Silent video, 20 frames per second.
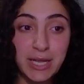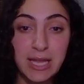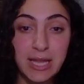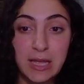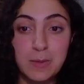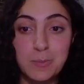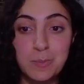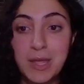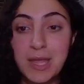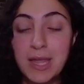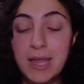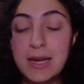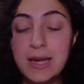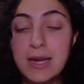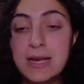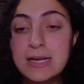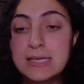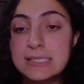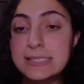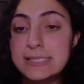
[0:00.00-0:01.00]

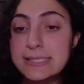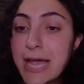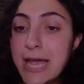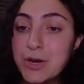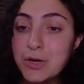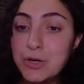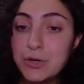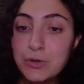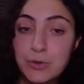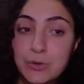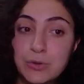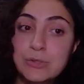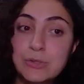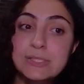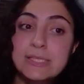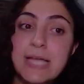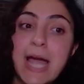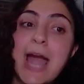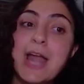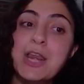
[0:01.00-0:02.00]
campaign, set your
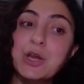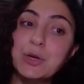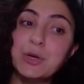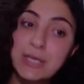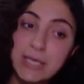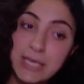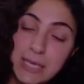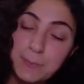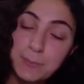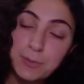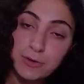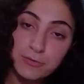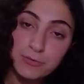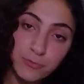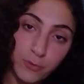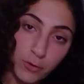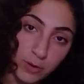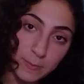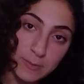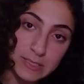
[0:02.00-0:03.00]
goals and your key
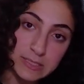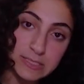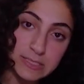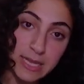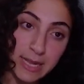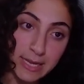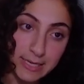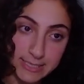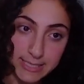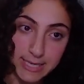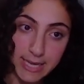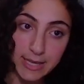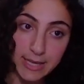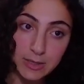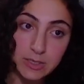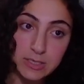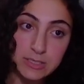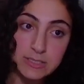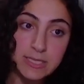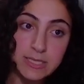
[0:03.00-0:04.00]
performance
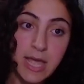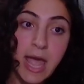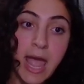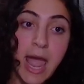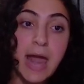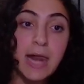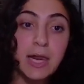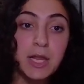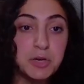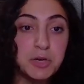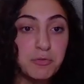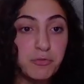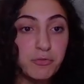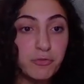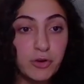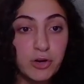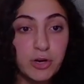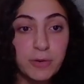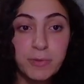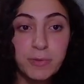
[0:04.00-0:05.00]
indicators and
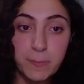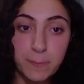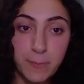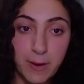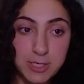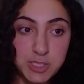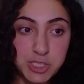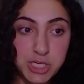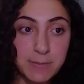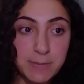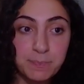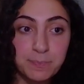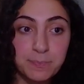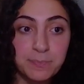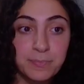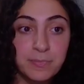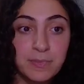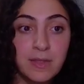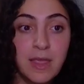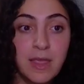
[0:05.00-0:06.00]
confirm your budget.
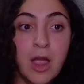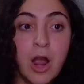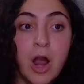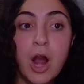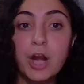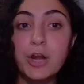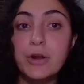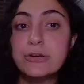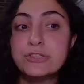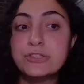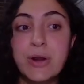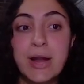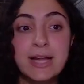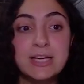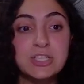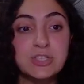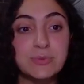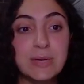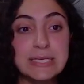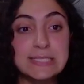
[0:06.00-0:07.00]
Are you trying
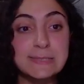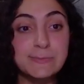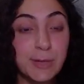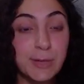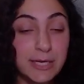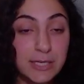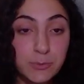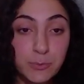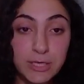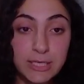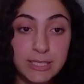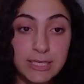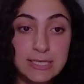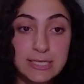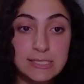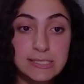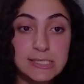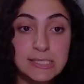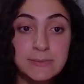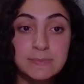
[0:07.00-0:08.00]
to raise brand
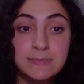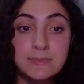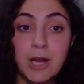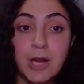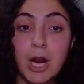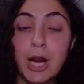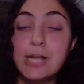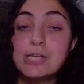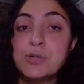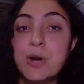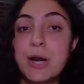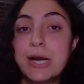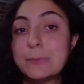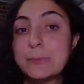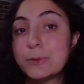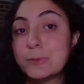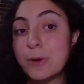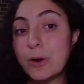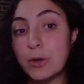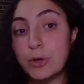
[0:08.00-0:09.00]
awareness? Are you trying to
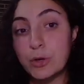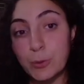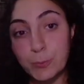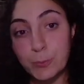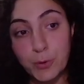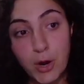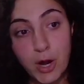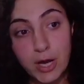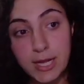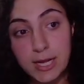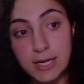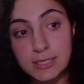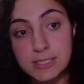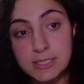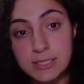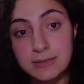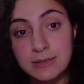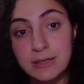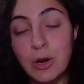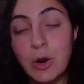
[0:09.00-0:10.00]
promote a new product?
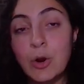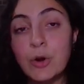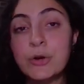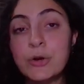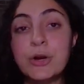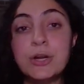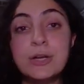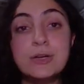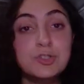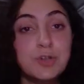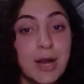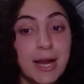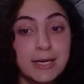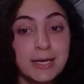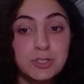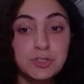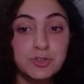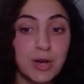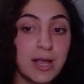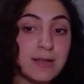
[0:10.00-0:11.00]
Or are you trying to
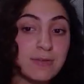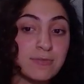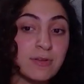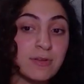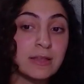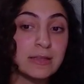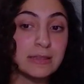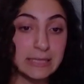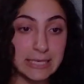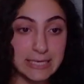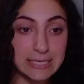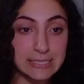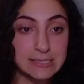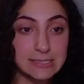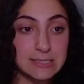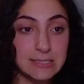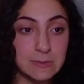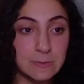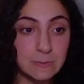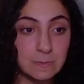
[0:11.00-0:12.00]
drive
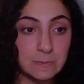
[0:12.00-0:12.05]
leads?